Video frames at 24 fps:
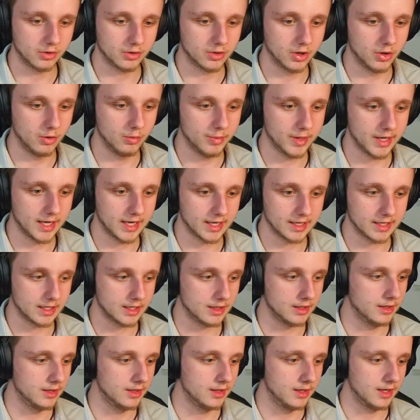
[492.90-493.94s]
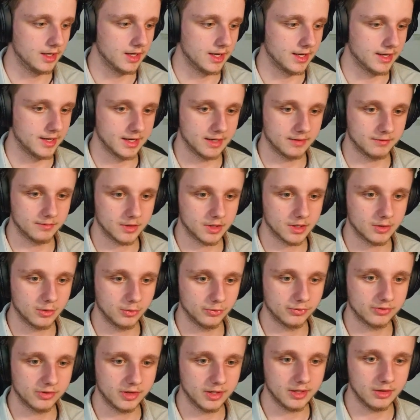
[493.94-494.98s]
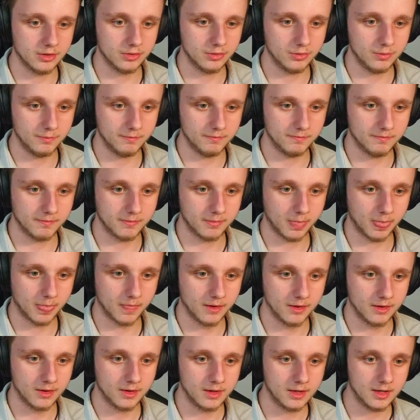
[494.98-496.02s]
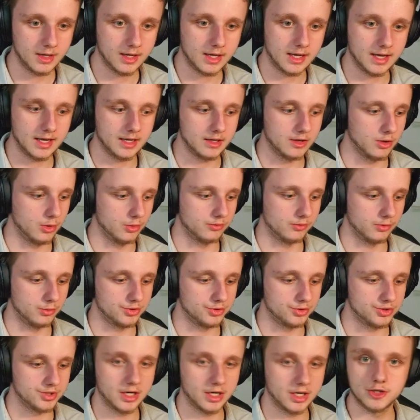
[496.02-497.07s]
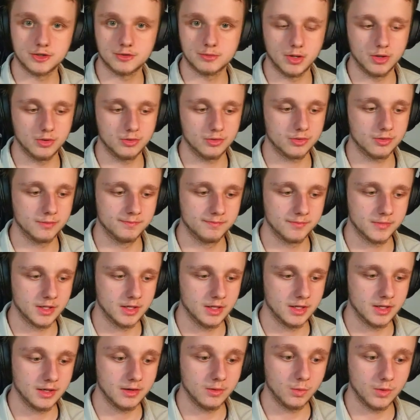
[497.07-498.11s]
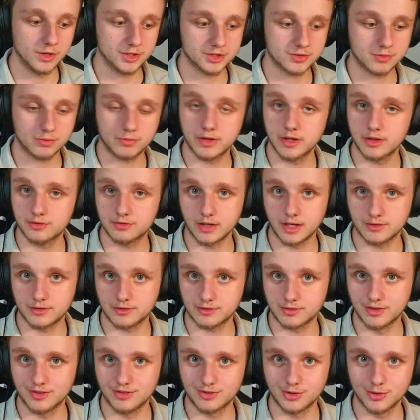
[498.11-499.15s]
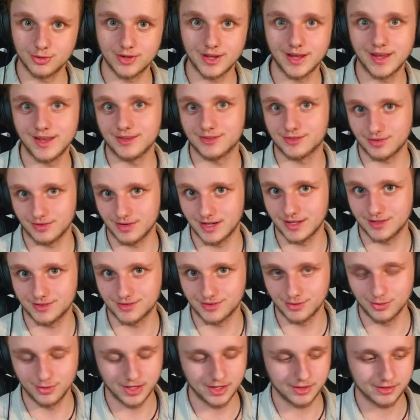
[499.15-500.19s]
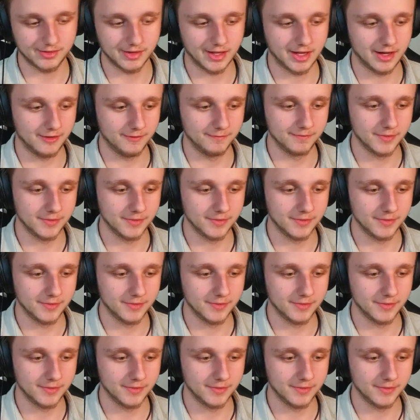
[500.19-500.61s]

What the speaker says: go back and then continue and go to challenge mode, which resets in 2 days. So let's do this now.